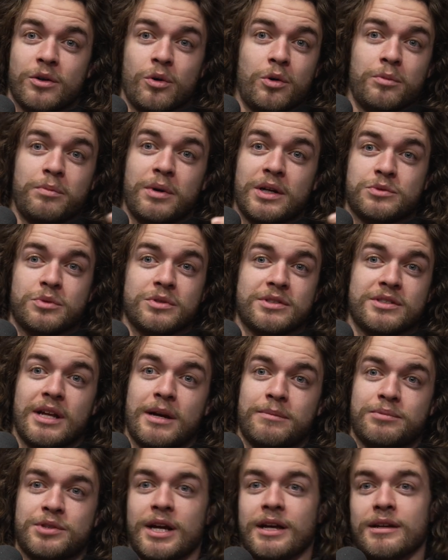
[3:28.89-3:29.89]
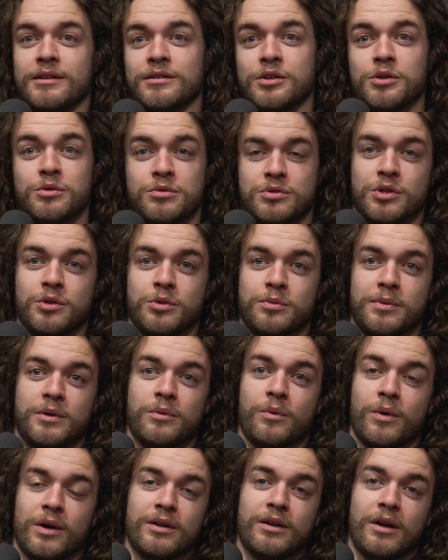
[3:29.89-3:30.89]
a whole bunch with Snapchat and YouTube
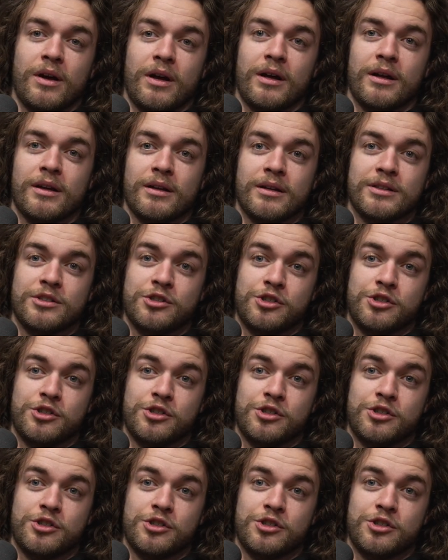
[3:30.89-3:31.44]
and whatnot,